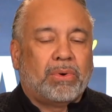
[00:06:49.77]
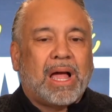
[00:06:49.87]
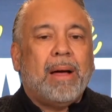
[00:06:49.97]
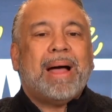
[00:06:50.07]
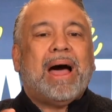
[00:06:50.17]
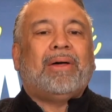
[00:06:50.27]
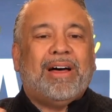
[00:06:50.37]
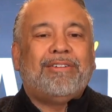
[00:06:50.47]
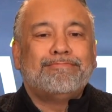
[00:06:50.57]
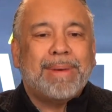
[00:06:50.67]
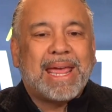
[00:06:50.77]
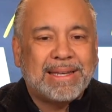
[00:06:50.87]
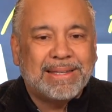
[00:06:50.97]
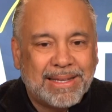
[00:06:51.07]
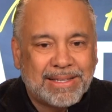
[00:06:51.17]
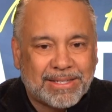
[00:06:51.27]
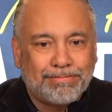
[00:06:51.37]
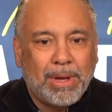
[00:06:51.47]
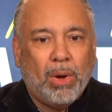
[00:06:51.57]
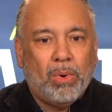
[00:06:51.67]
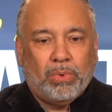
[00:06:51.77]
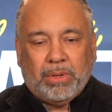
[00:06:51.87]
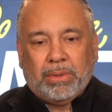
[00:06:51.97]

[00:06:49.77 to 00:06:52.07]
come out of maintenance mode.